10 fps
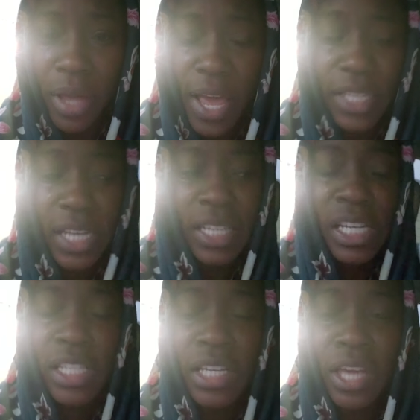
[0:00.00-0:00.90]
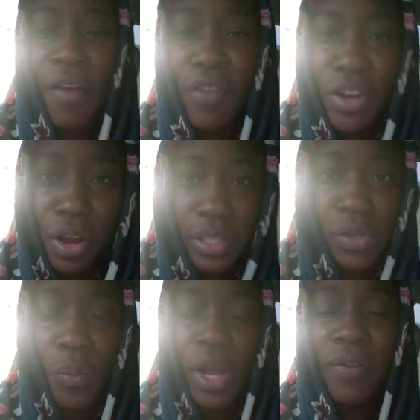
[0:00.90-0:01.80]
He says he's giving us
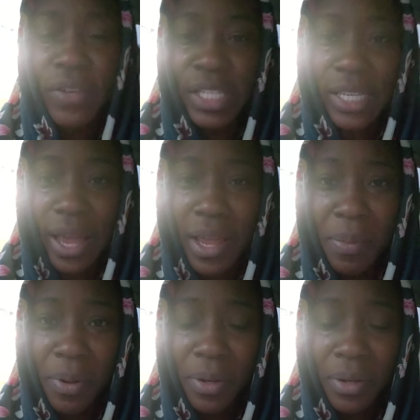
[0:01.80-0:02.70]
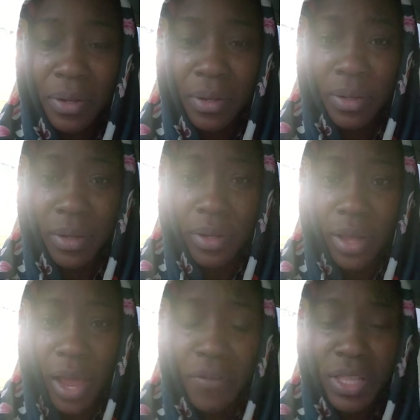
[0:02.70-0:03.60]
a way of escape.
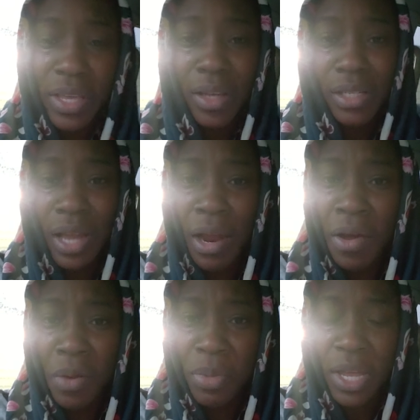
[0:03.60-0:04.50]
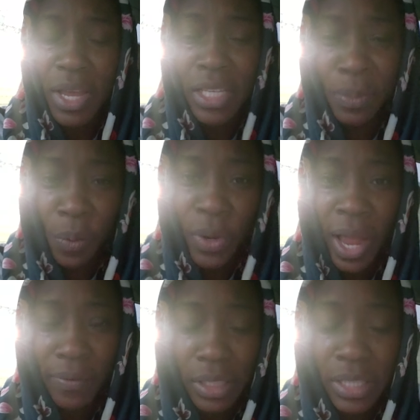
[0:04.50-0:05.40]
Everything is not going to be easy, but we
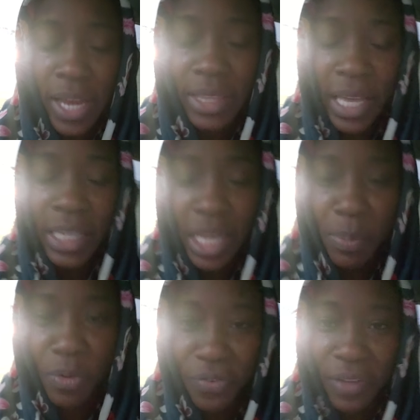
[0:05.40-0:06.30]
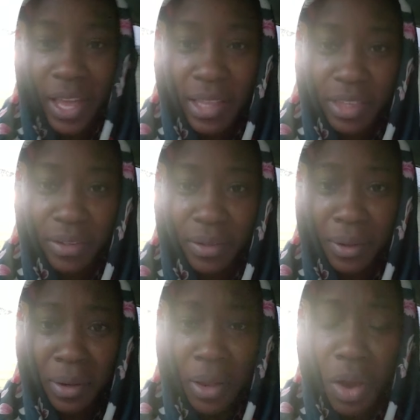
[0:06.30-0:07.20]
have to take that leap of faith.
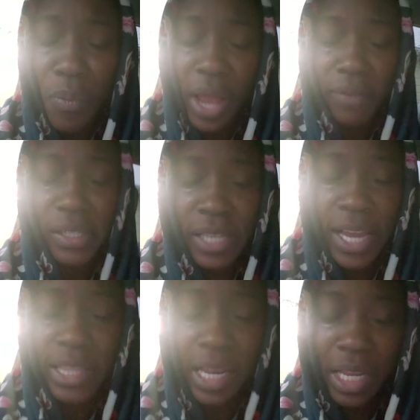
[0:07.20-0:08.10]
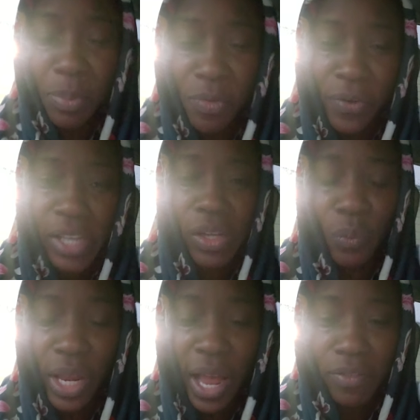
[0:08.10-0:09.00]
We have to take that leap of faith
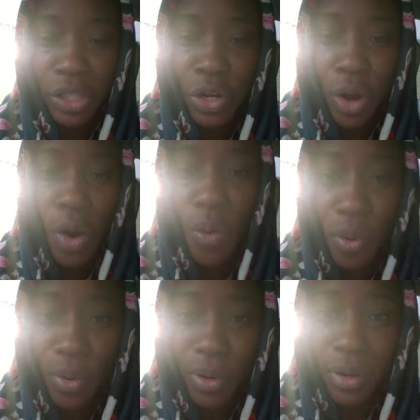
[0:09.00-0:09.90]
and we have to go.